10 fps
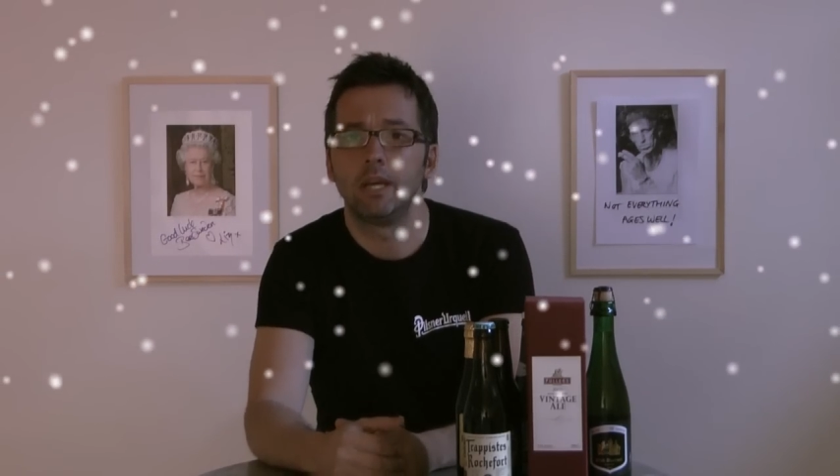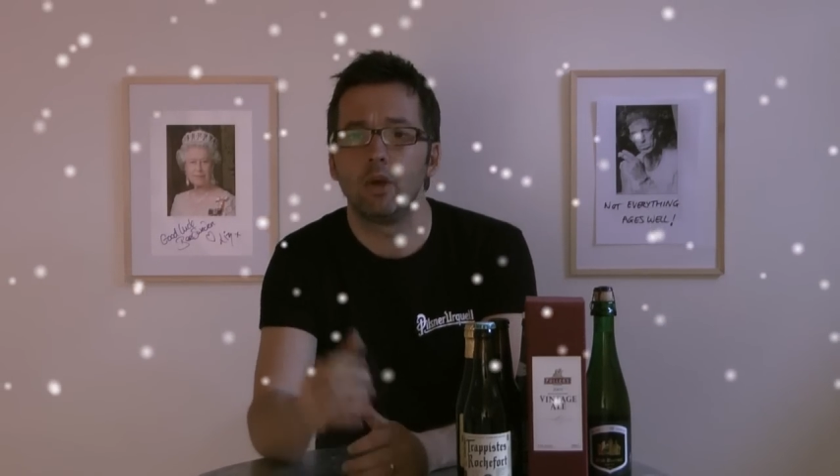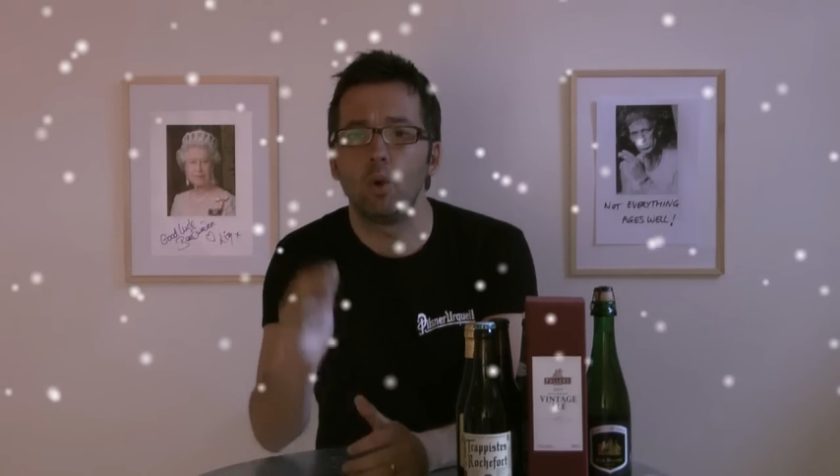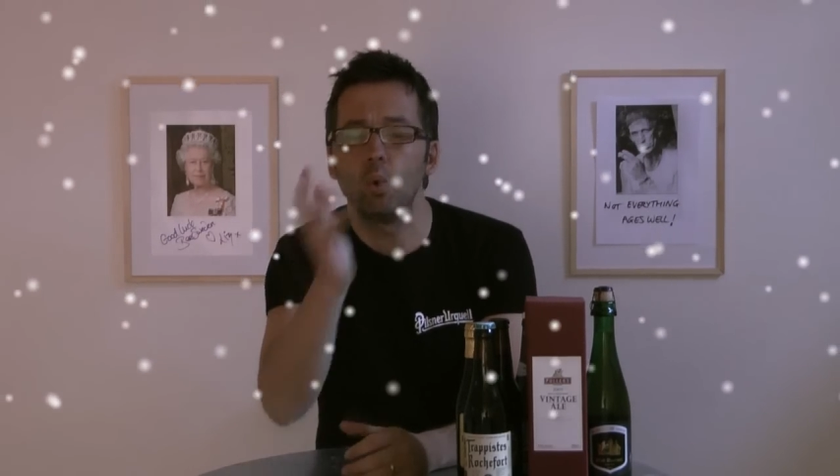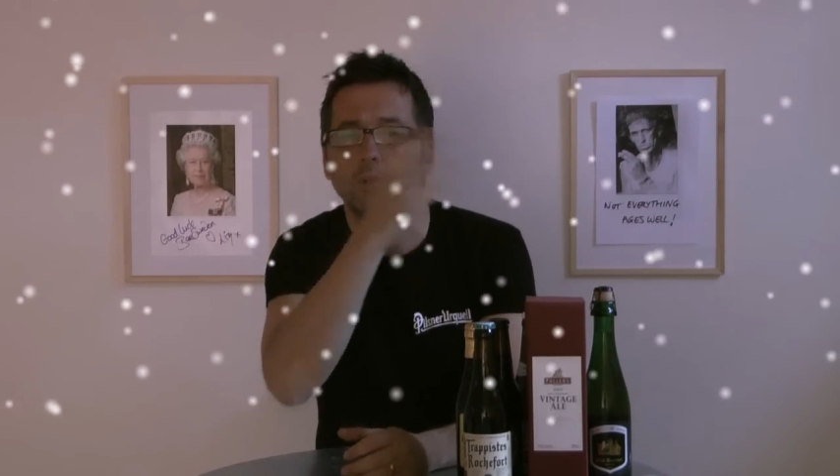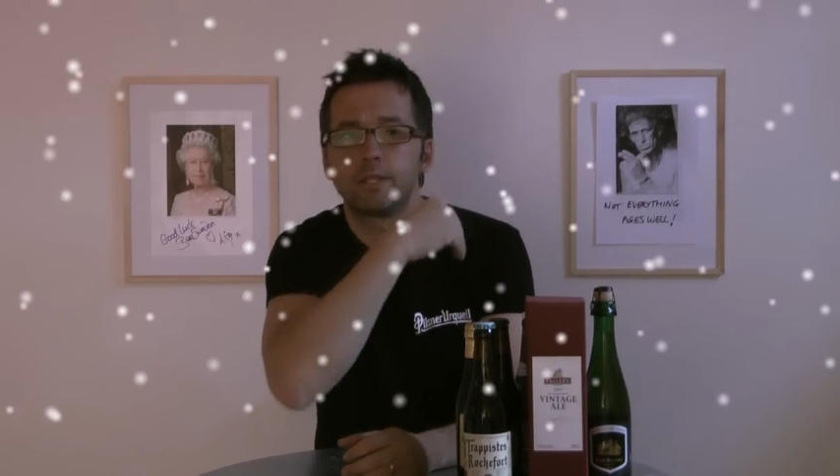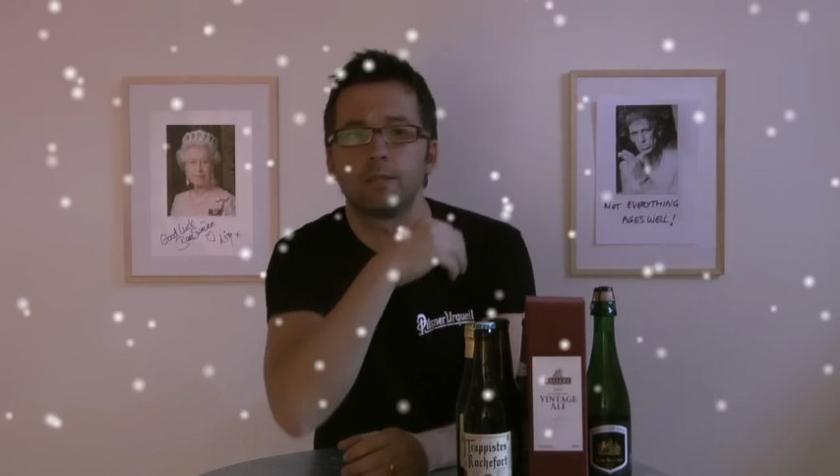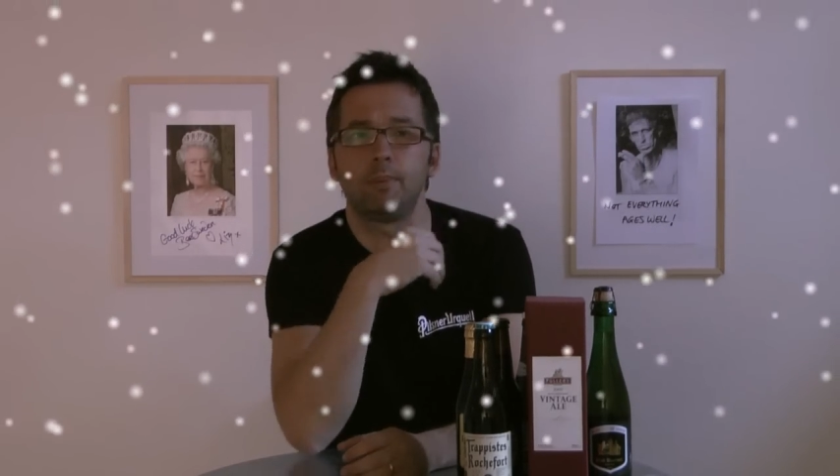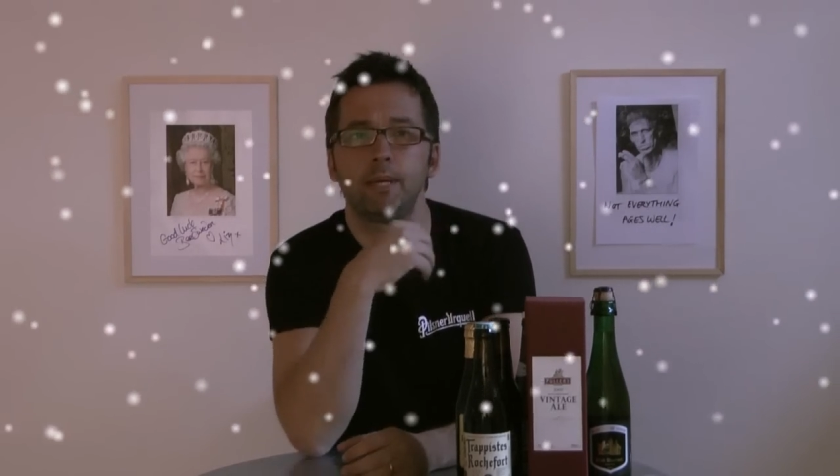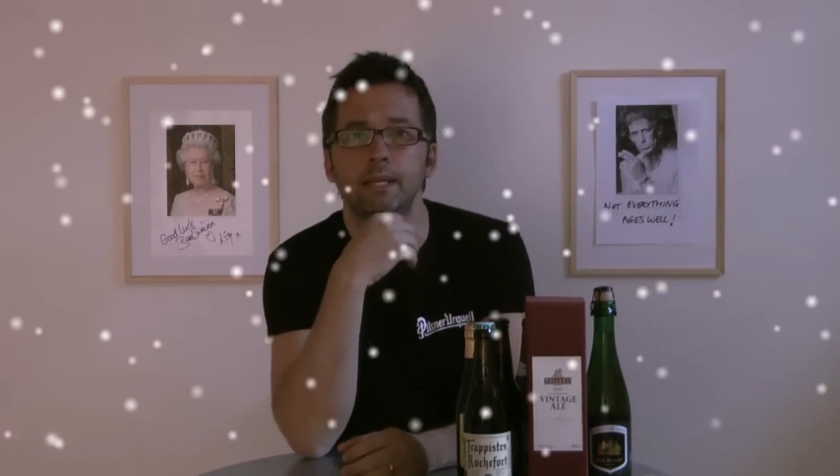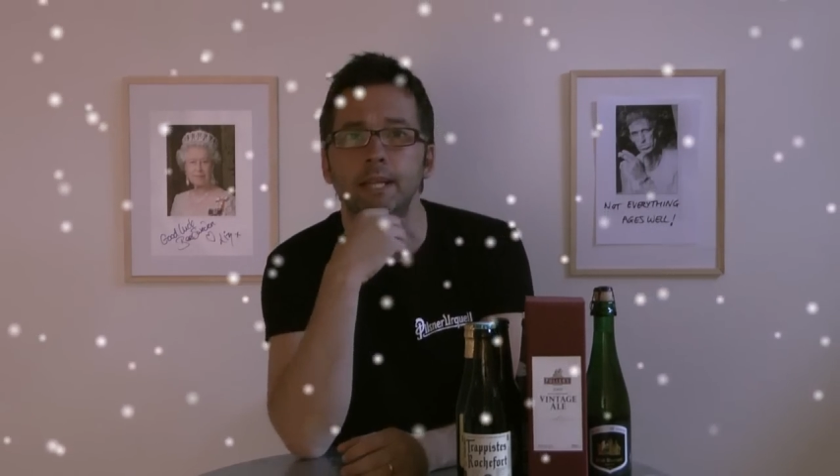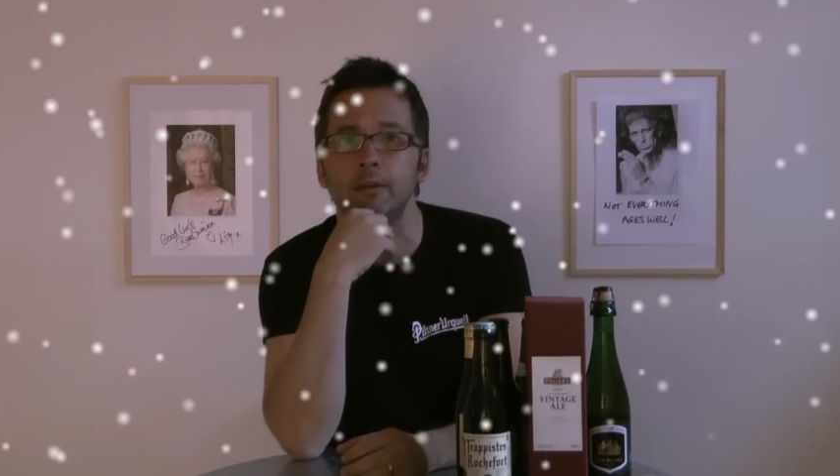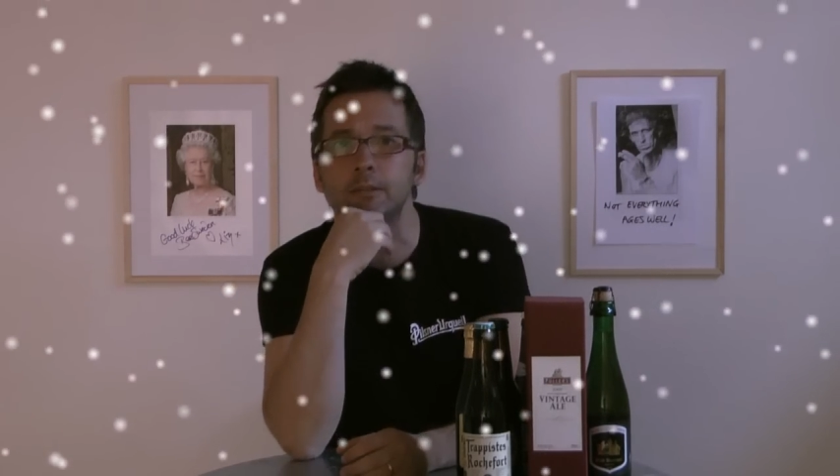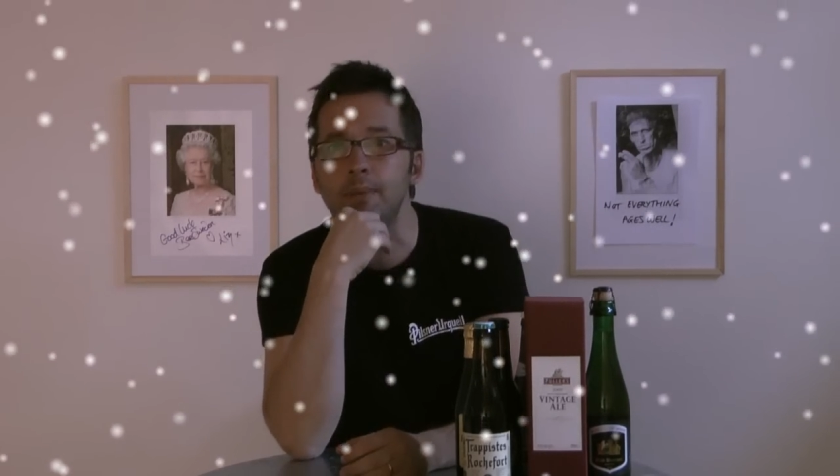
It all disappeared, now it's